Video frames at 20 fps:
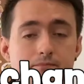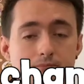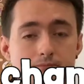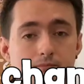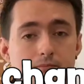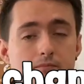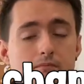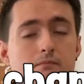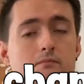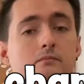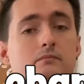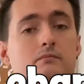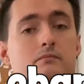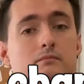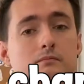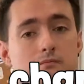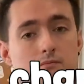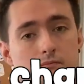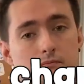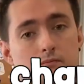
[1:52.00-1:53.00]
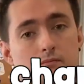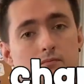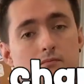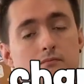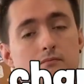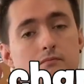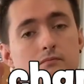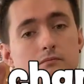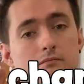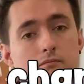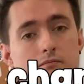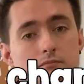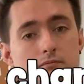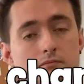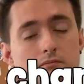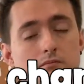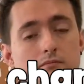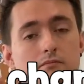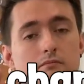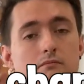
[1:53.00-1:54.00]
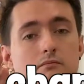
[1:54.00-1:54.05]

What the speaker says: Nobody speaks.